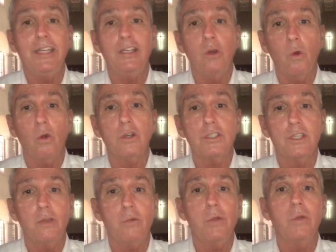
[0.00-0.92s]
the doors
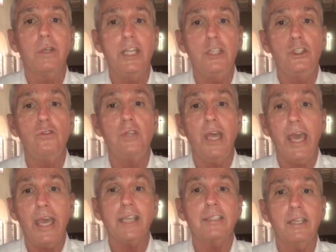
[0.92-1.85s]
that we will need you
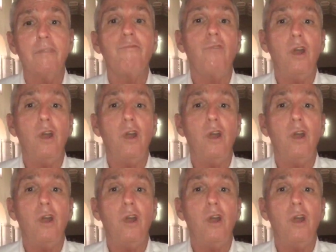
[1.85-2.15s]
to exit